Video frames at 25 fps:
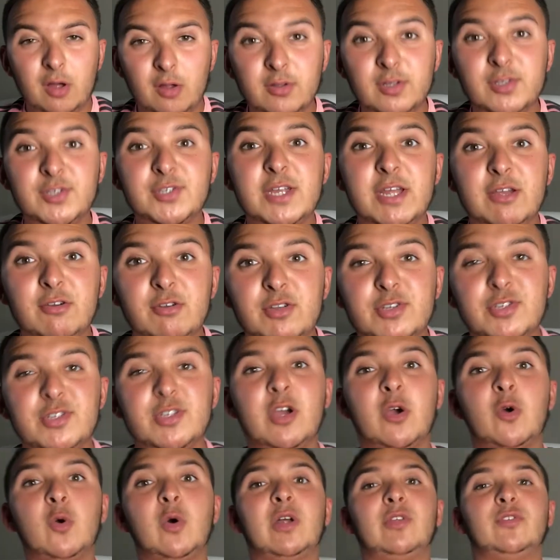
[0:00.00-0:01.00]
a serious
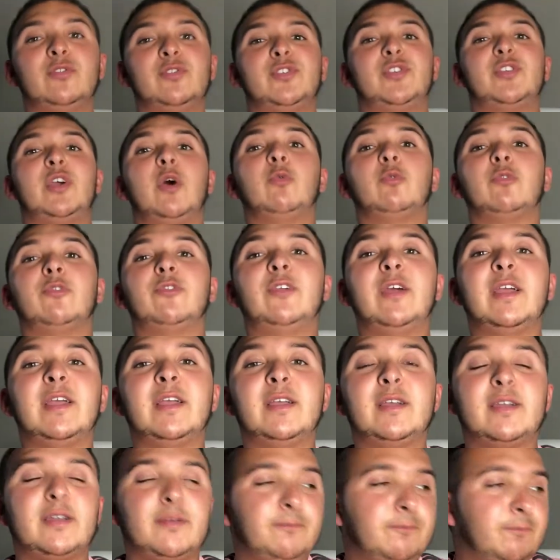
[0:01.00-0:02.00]
note, I just don't
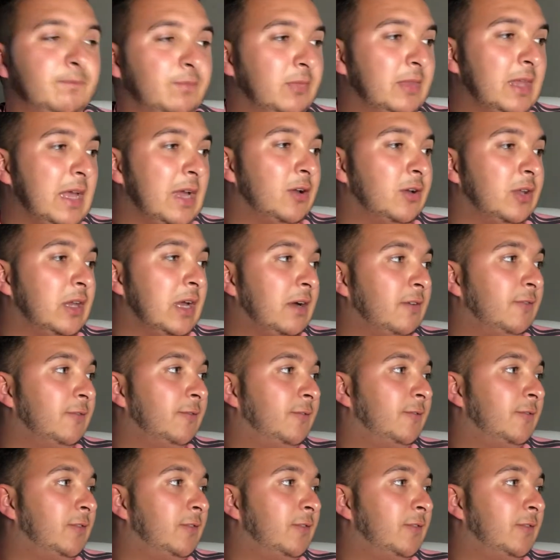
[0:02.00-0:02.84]
think they're going to have